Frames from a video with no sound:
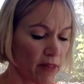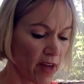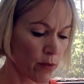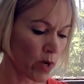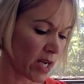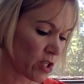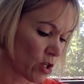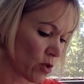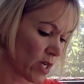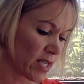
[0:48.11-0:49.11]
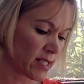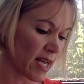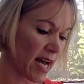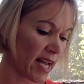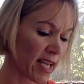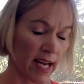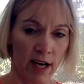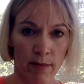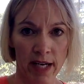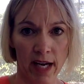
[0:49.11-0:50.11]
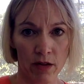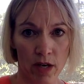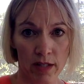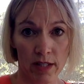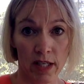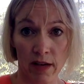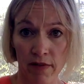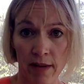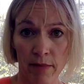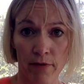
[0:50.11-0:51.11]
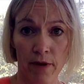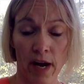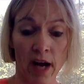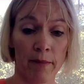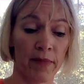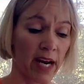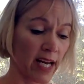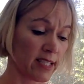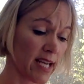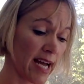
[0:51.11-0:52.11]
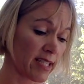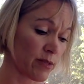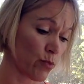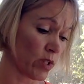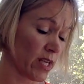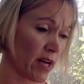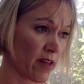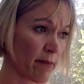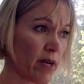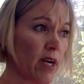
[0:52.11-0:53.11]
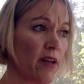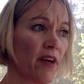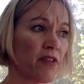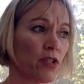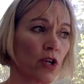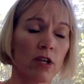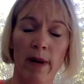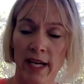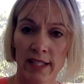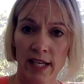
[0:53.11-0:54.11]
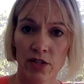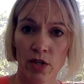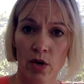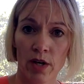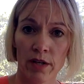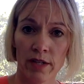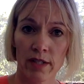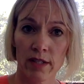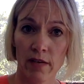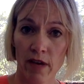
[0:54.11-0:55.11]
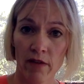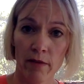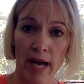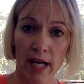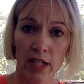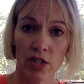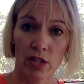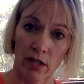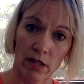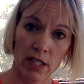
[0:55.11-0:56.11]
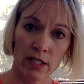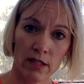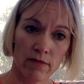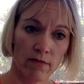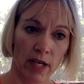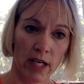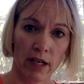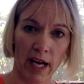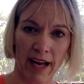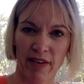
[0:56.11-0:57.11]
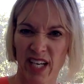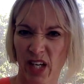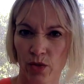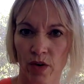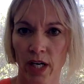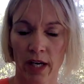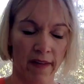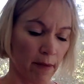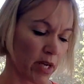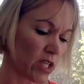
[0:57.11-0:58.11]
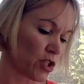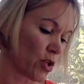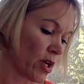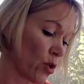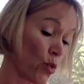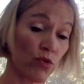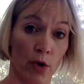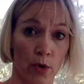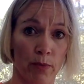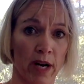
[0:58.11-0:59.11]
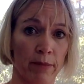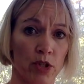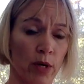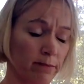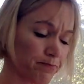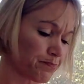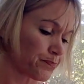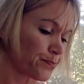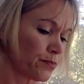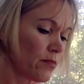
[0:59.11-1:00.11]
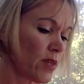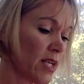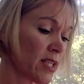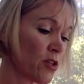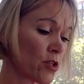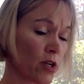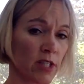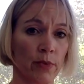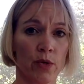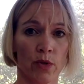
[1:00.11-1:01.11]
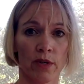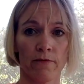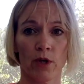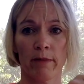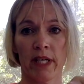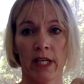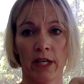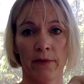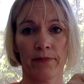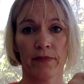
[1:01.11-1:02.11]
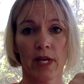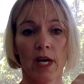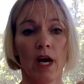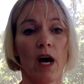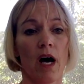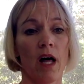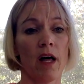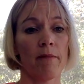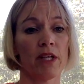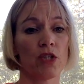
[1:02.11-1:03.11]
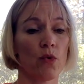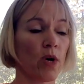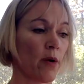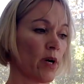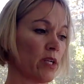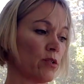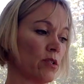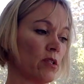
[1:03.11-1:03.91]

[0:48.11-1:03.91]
Then what I do is I get out my catalogs to give them, and I will tell them that the starter pack is actually called the Safe Haven package, and here it is right here. I have handouts right in on that page so that they'll open up to it. I'll say there's also an order form in here. So what I want you to